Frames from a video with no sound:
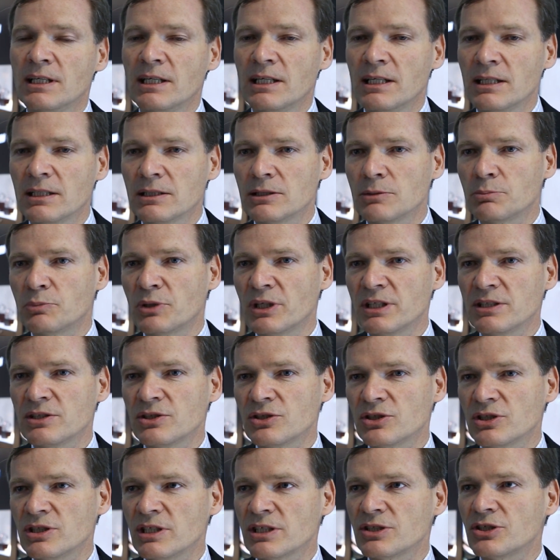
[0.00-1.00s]
The
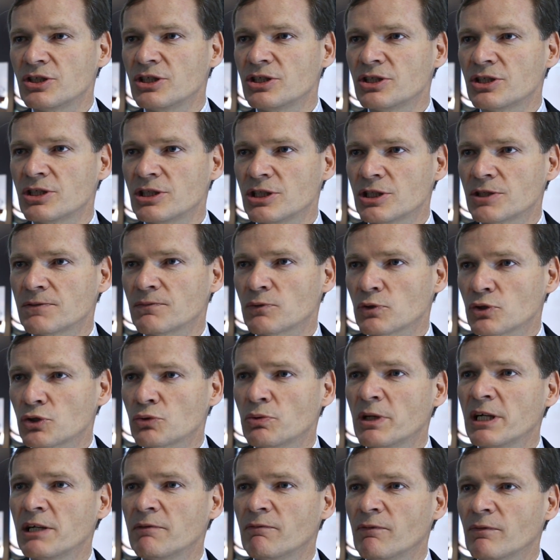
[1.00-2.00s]
brand is in existence for
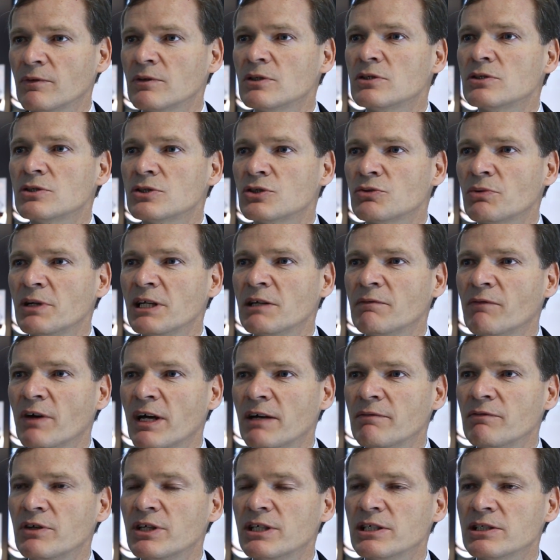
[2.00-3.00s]

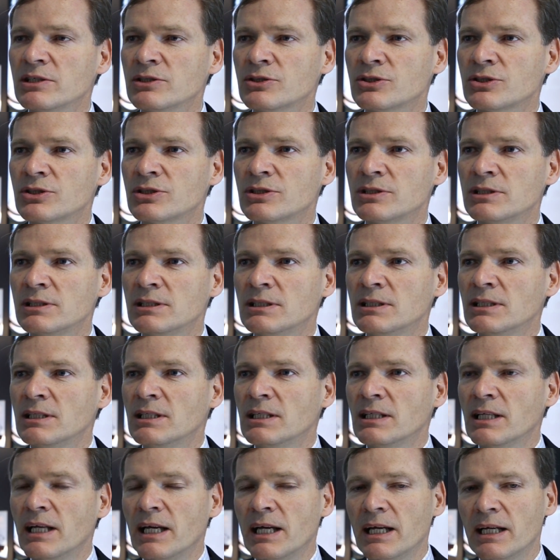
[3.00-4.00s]
25 years.
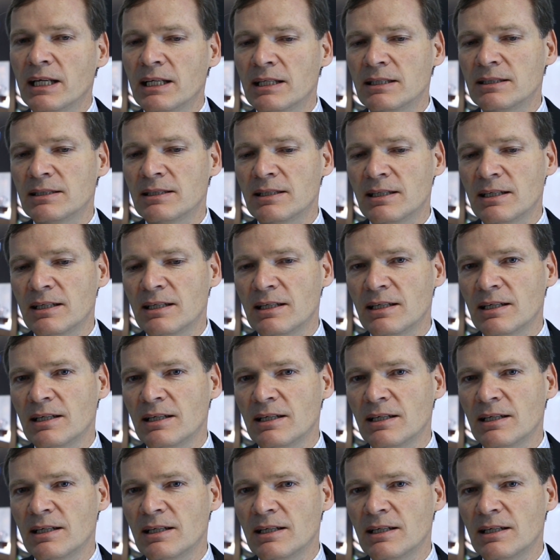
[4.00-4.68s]
And